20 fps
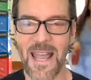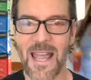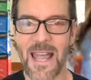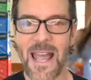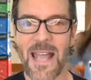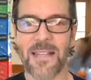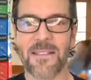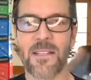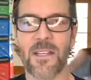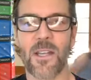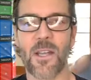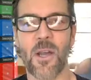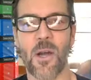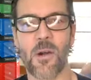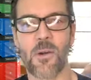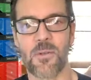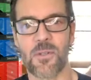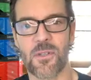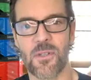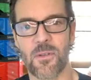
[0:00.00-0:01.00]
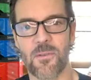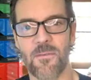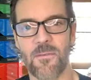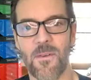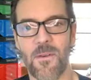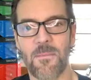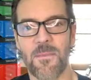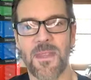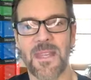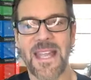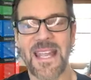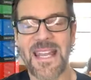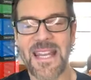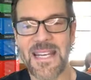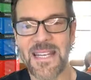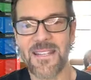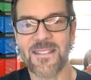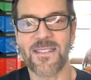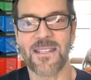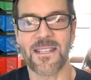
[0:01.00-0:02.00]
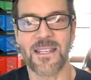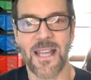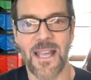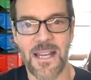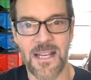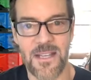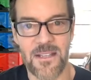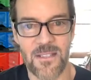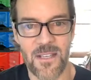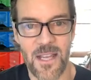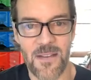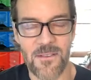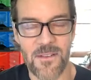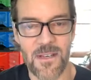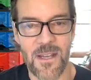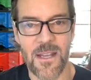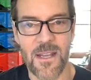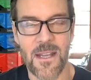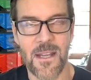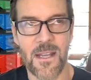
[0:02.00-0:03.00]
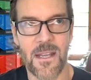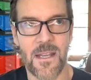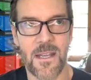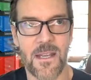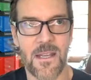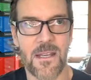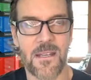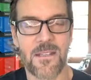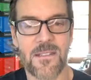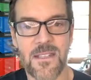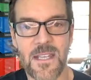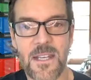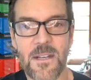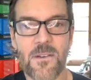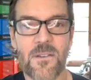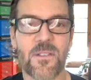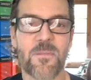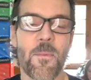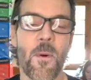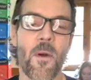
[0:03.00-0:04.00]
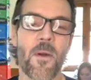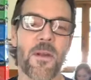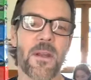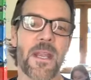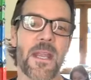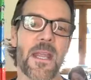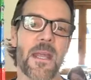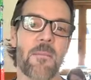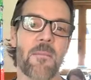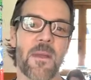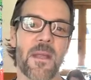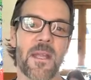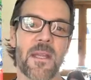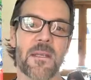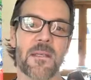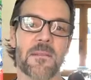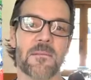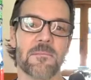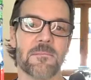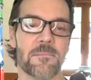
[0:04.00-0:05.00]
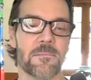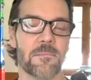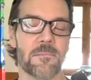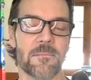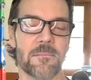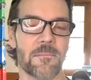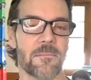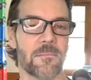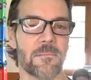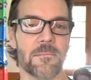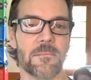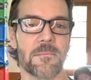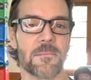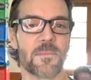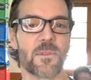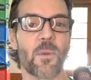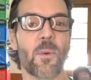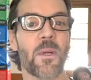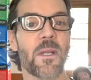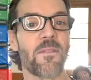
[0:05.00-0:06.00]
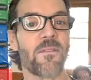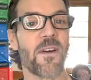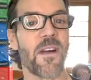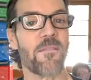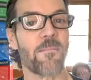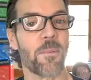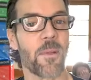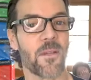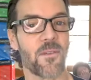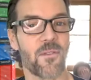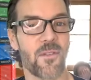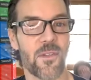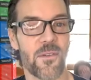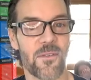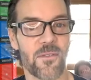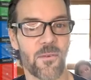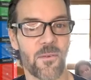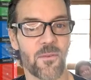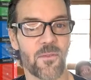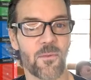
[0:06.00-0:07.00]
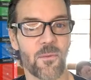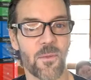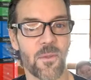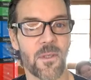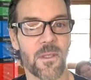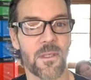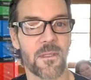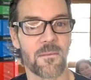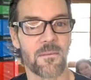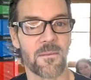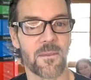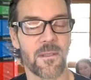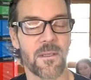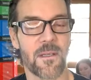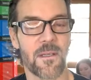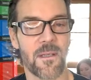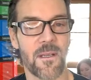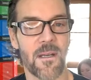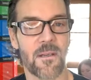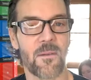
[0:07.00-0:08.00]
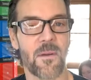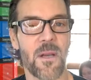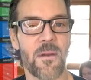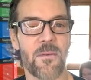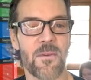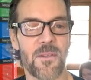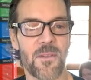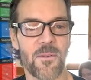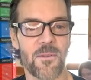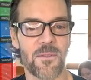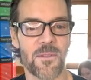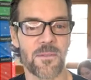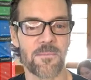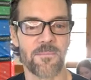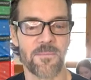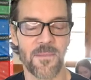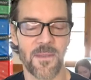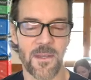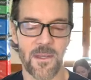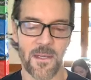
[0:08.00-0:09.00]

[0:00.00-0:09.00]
acting coach from the 80s and 90s. I haven't seen or spoken to him in mm, 25 plus years, so it's really a great reunion